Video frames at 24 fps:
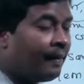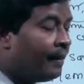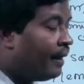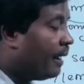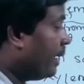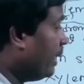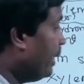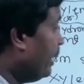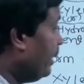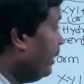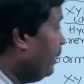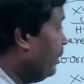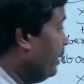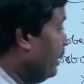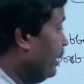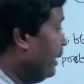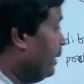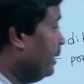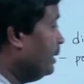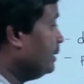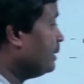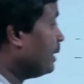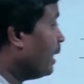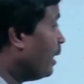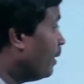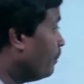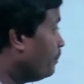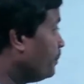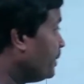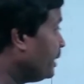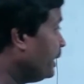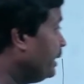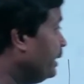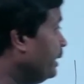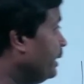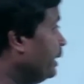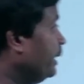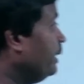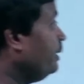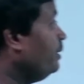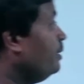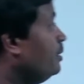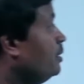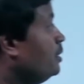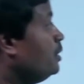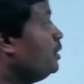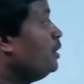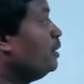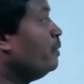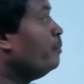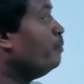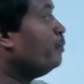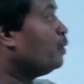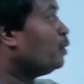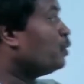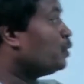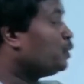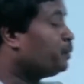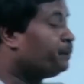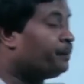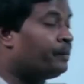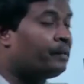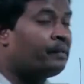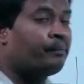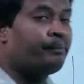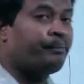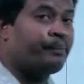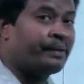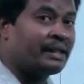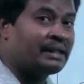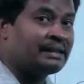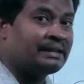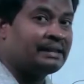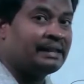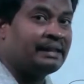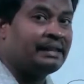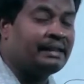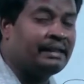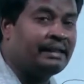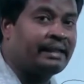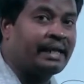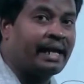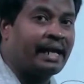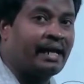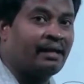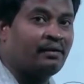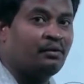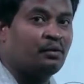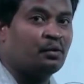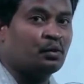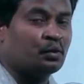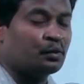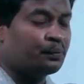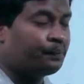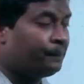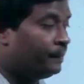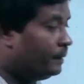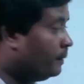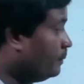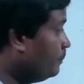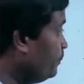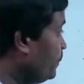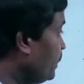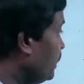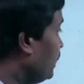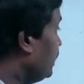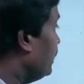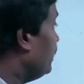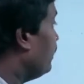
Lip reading: and it is absent in gymnosperm, present in angiosperms,